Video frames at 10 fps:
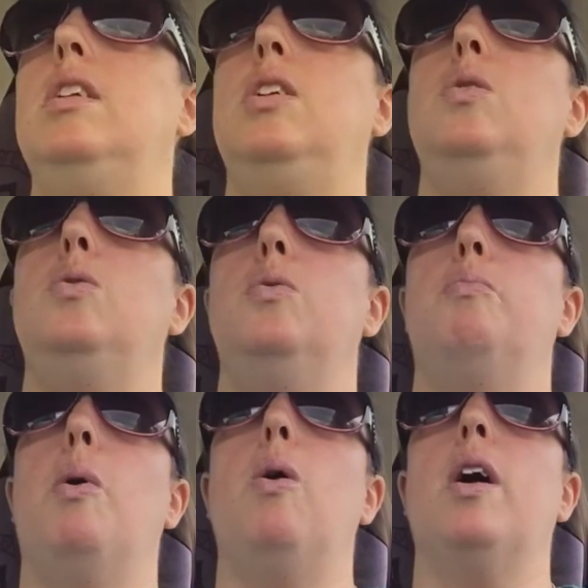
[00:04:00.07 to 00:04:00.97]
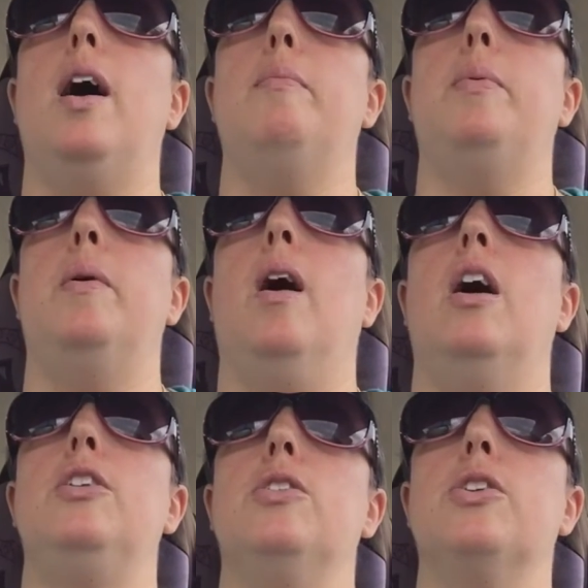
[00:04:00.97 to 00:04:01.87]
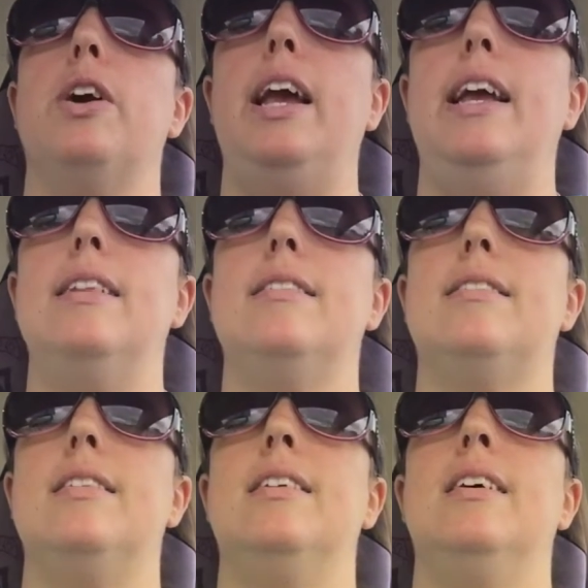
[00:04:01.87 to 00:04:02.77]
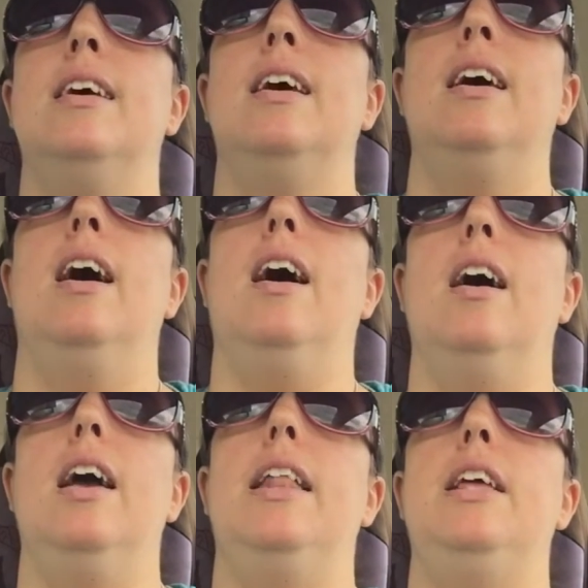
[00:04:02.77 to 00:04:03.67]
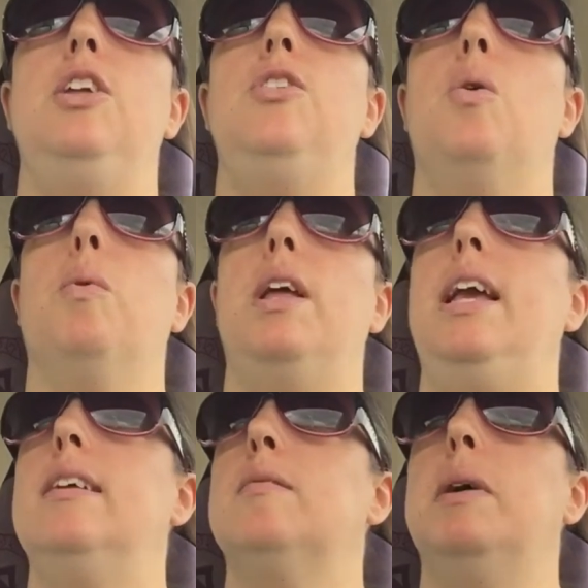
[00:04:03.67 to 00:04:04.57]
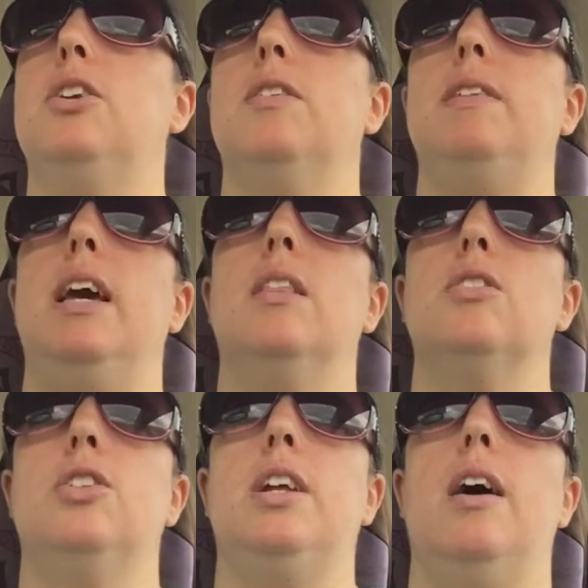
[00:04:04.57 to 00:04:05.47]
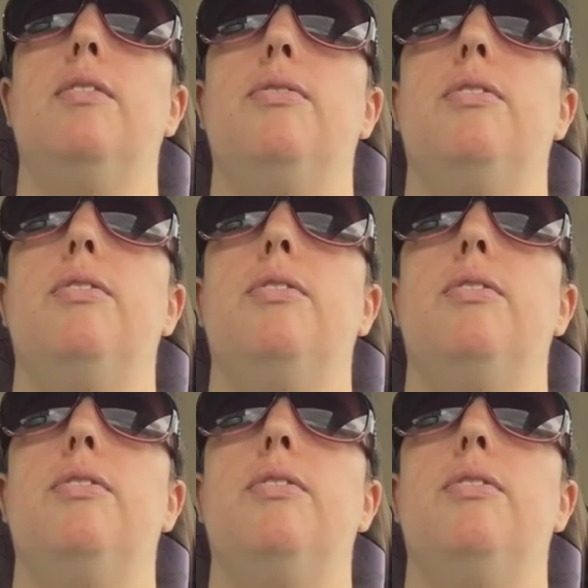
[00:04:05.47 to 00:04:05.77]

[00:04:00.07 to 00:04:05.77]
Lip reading: you bulk up on your greens, and then you don't want to eat as much of the other stuff.